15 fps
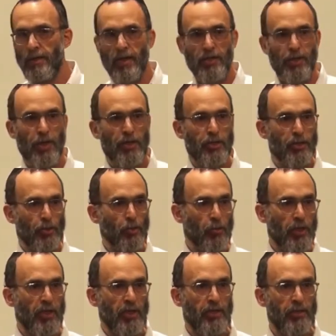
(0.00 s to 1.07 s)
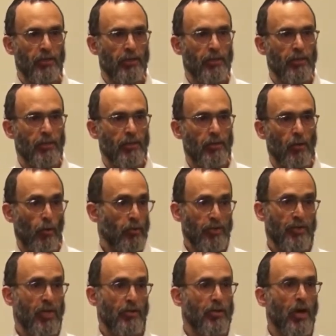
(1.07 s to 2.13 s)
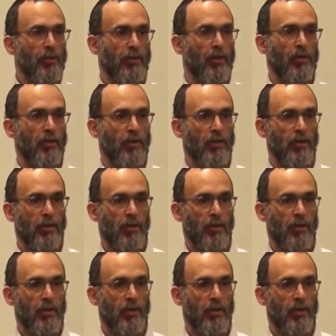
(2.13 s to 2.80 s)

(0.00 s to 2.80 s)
that changes who he is? Or is there nothing?